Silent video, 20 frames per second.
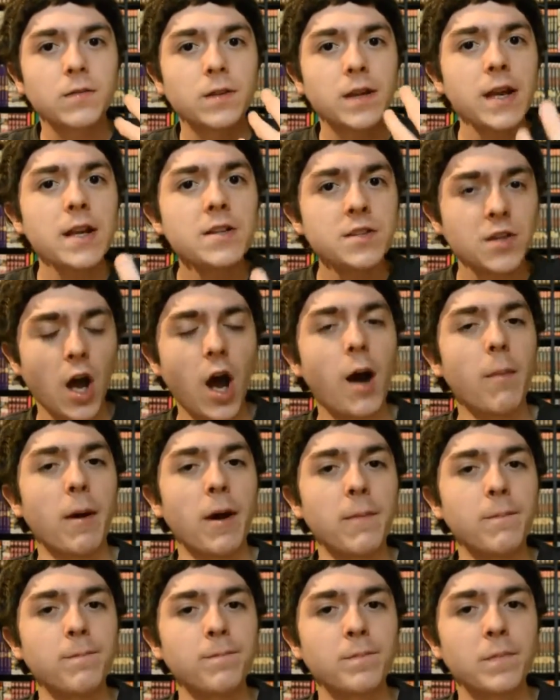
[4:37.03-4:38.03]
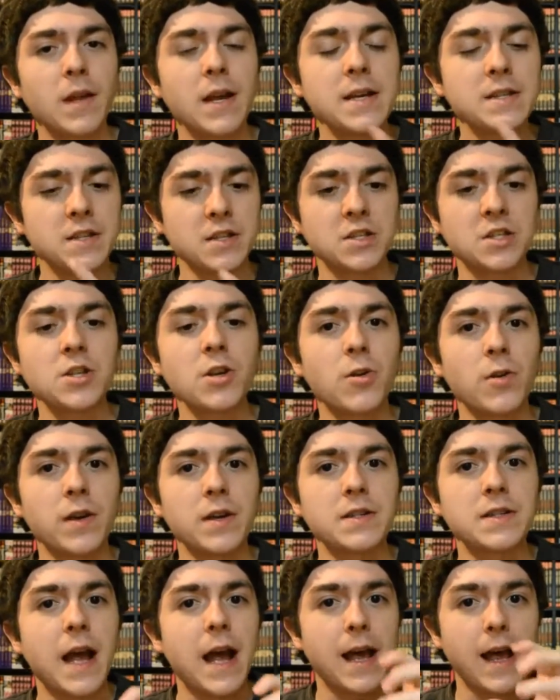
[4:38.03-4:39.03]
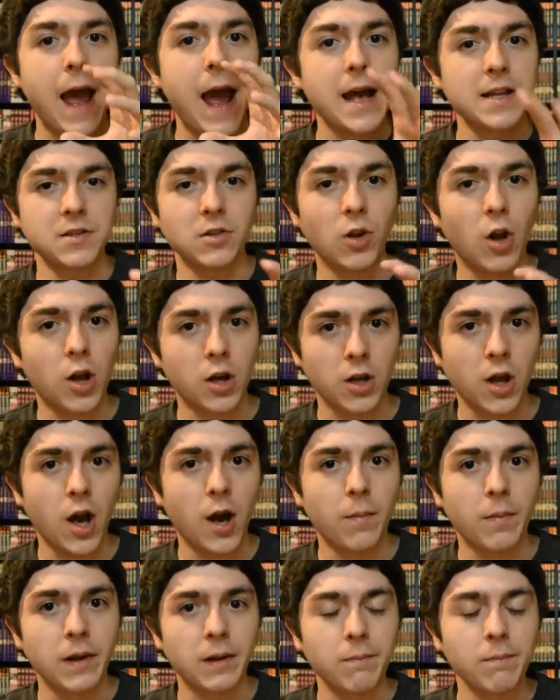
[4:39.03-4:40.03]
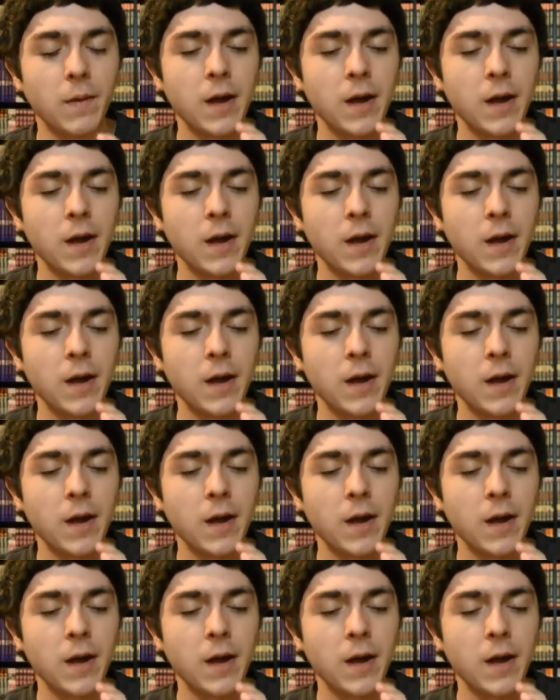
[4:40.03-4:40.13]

Gintama is a series that has a lot of comedy,